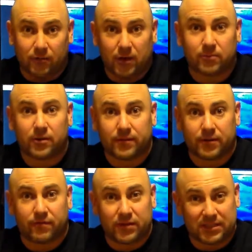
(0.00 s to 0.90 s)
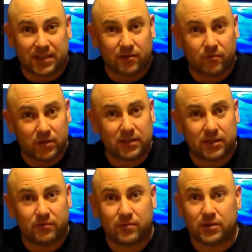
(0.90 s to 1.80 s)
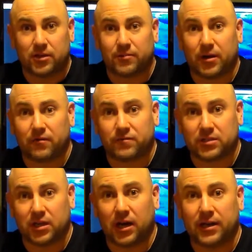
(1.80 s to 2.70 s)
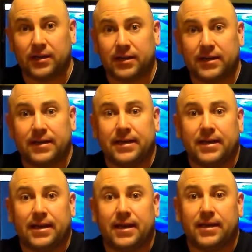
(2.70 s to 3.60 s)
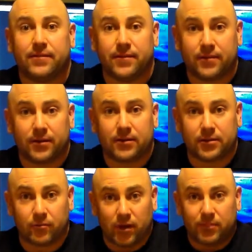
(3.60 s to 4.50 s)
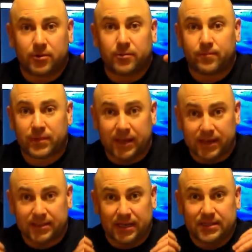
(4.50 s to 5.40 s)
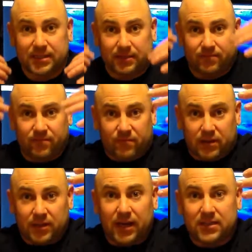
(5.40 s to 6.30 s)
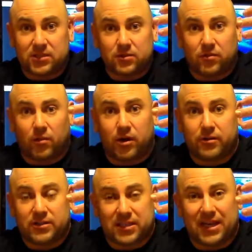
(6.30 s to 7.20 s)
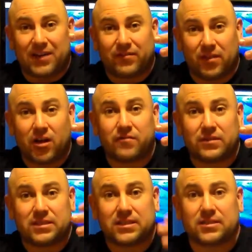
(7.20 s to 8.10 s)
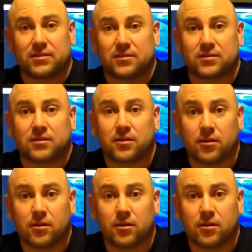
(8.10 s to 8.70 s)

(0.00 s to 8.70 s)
of rubber on there for it to get a really, really good powerful shot. And then the rubber, as it glides through the water, it's going to have a lot of resistance